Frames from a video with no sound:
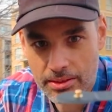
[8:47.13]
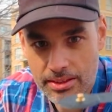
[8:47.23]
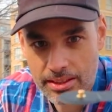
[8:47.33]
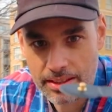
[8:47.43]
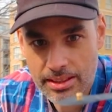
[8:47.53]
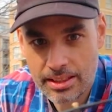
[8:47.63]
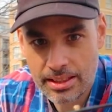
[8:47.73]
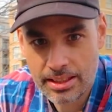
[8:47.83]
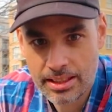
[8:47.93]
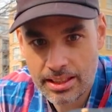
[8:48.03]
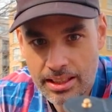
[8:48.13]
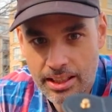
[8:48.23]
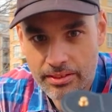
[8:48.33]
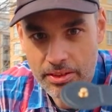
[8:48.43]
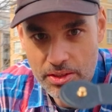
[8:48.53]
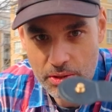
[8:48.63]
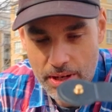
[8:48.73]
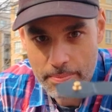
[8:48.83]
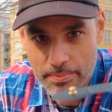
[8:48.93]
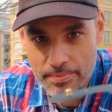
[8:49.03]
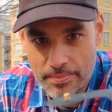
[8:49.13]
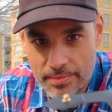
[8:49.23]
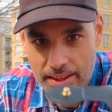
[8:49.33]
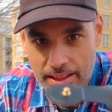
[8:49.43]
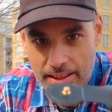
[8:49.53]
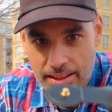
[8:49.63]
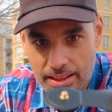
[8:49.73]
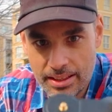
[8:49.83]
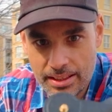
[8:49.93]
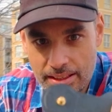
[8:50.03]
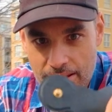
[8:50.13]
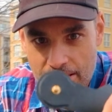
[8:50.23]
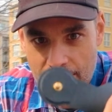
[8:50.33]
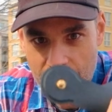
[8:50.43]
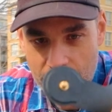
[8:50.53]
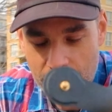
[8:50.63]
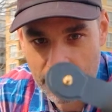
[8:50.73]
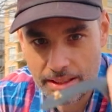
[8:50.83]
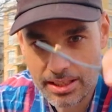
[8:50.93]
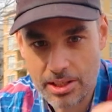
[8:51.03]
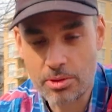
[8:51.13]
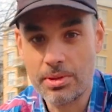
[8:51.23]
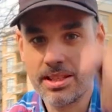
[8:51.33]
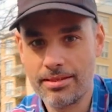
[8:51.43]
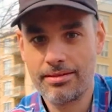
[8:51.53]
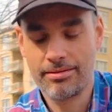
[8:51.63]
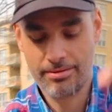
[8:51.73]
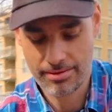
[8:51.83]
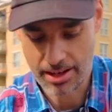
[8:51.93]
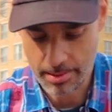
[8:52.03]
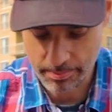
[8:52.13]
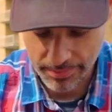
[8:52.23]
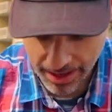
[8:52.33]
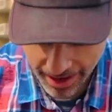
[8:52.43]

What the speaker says: out of the strap, so it needs to be up.